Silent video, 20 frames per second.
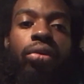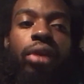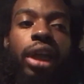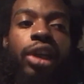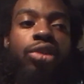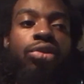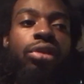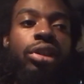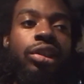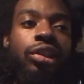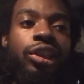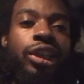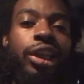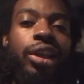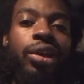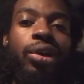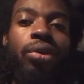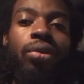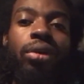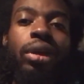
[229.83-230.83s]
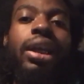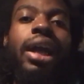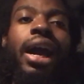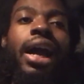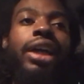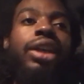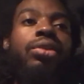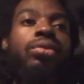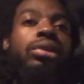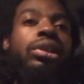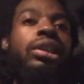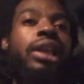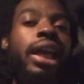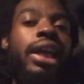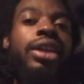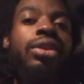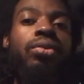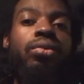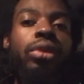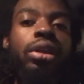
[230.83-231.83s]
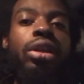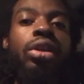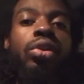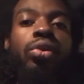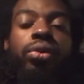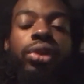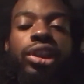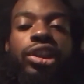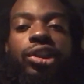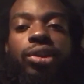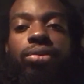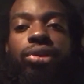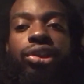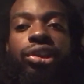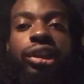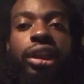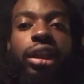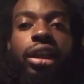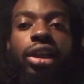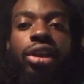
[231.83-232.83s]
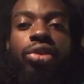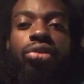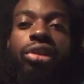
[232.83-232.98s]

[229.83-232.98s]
Like you can tell Gotti was liking what Glueazy was saying.